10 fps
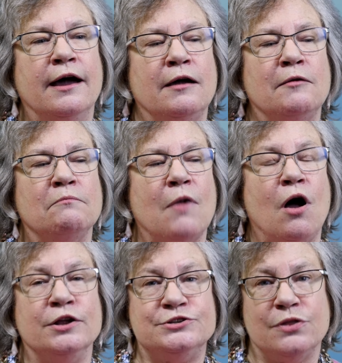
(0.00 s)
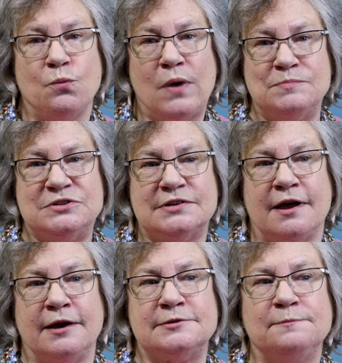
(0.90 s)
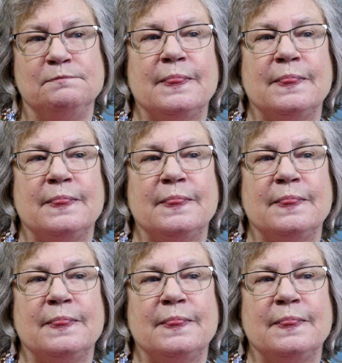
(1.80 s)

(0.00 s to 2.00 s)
onto the website.